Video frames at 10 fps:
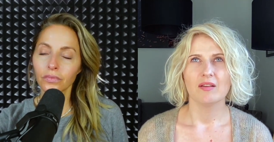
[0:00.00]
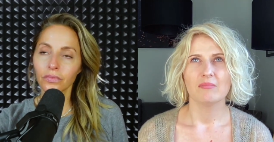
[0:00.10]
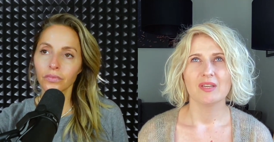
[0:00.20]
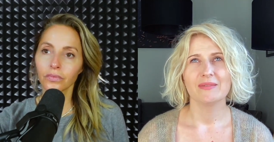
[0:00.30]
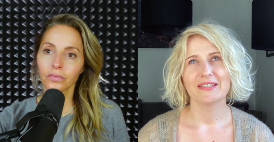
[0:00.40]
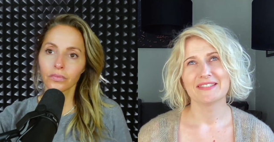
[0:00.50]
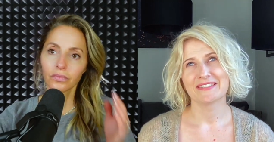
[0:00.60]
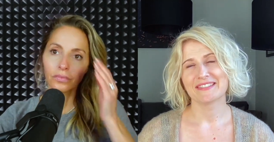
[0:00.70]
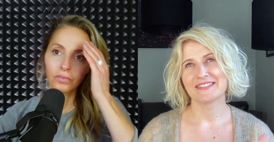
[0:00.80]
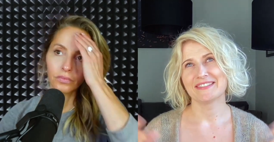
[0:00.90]
Speaker 1: Maybe it's a
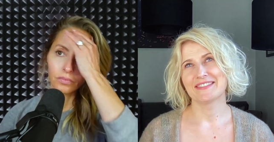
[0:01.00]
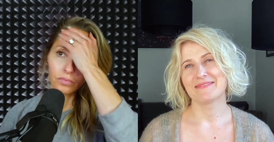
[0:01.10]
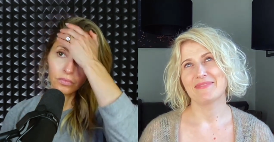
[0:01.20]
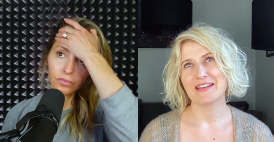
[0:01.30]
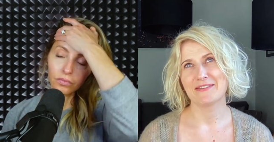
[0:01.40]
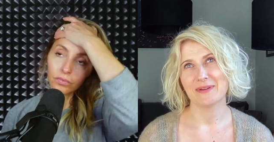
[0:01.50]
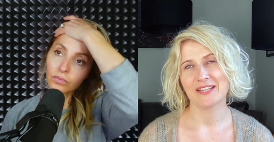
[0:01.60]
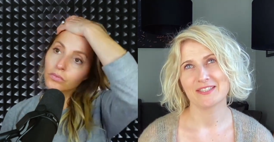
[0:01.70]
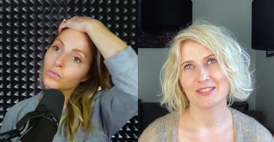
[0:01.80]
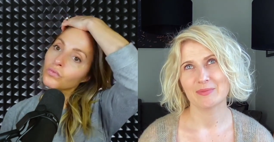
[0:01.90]
it's a big
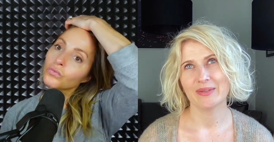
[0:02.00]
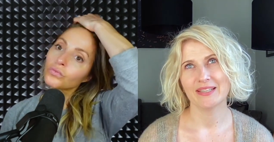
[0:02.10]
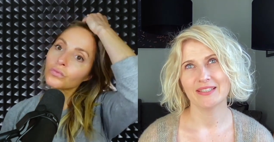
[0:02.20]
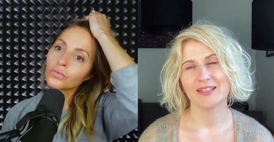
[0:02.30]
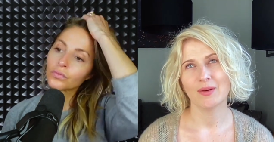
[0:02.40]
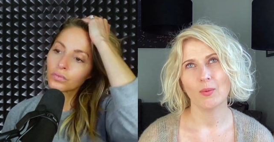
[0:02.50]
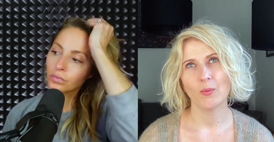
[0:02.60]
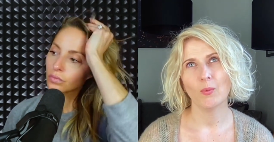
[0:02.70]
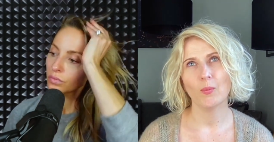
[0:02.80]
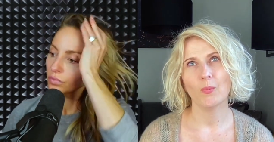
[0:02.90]
question, but
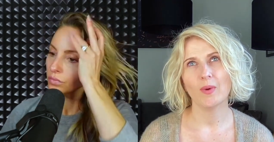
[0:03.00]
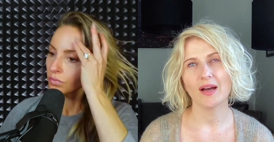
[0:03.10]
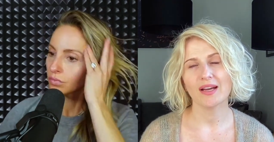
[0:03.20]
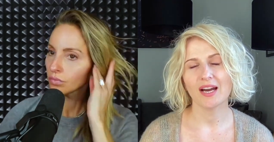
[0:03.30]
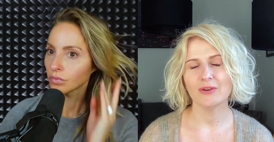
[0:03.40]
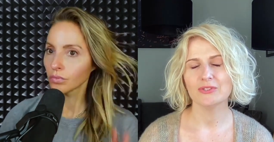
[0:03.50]
how